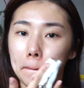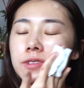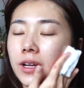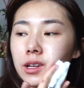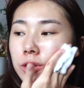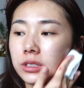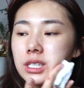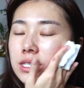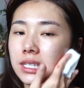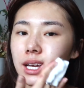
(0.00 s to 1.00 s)
So I
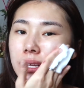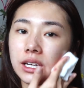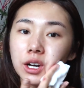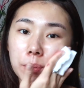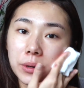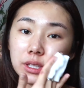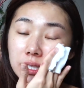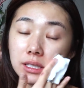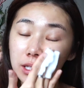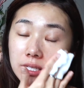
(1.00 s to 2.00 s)
noticed that
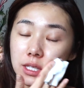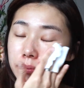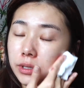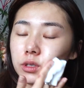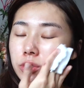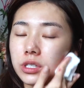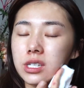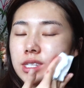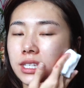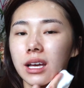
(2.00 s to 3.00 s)
incorporating this milk
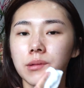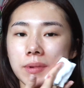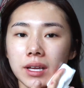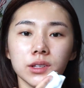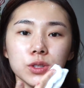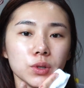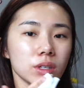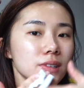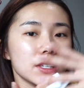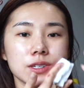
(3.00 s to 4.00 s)
lotion step and
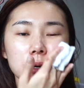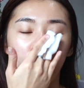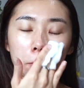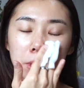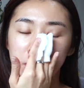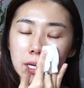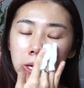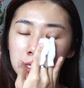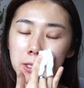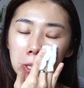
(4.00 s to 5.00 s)
doing this home
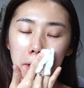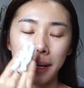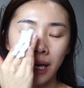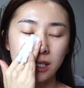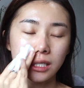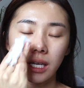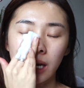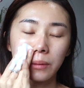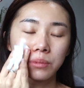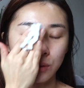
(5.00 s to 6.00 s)
massage thing actually
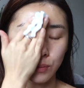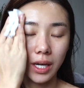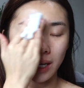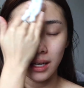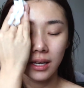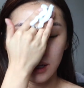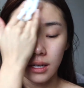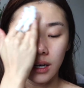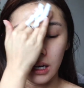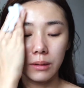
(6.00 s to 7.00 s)
helps my
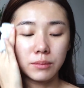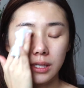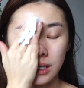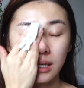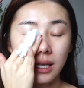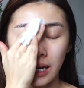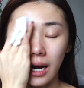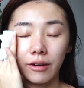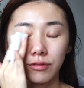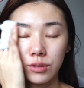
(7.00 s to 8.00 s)
skincare
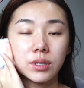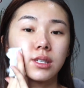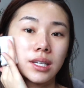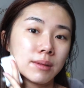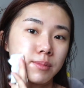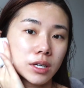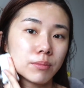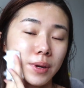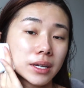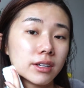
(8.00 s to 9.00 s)
afterwards
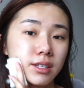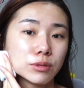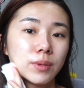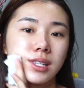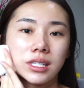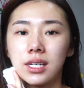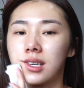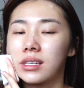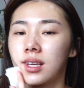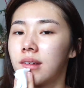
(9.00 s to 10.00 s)
absorb better into my
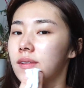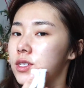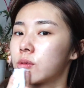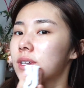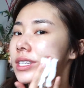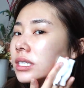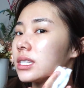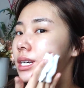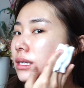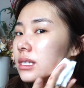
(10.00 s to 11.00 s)
skin. So what
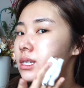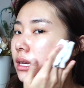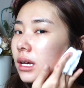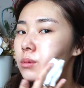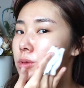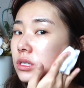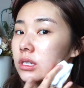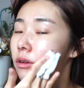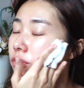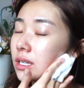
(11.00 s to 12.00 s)
this does is it helps to
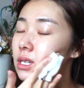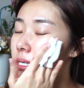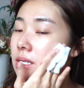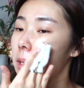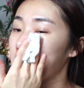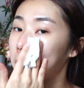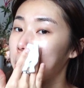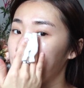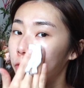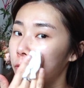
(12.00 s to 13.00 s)
soften the
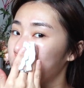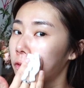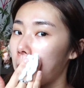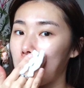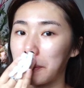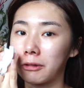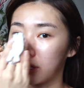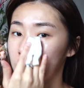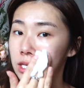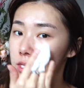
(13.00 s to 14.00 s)
skin, remove all of the
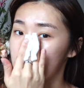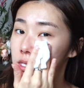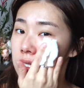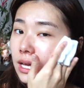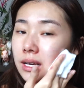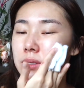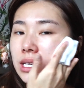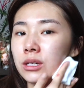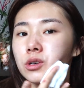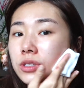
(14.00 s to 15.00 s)
dead skin cells,
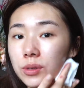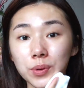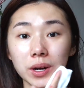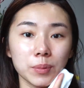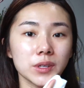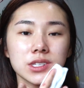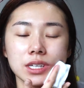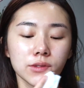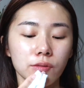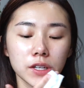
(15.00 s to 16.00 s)
and also prep your
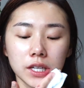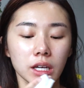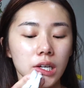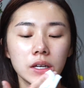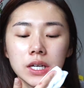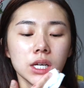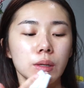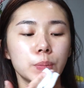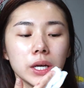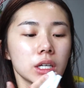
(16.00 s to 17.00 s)
skin for like
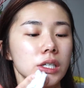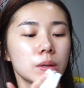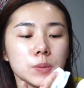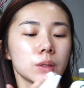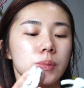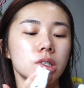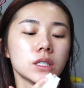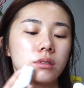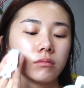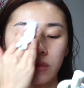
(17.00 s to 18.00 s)
better
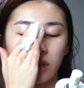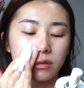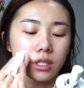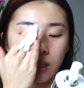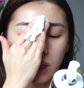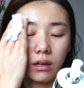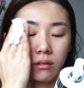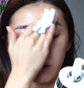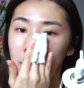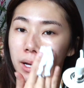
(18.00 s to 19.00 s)
absorption of
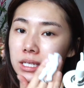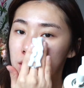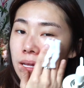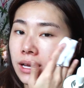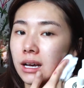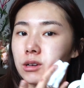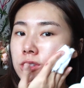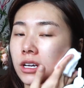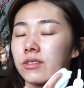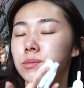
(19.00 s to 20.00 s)
skincare. But I just like how
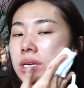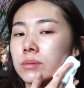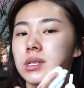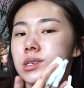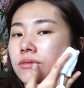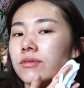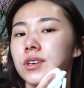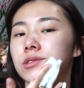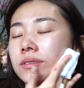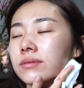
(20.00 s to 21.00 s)
soft it makes my skin
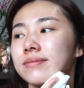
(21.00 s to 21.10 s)
feel.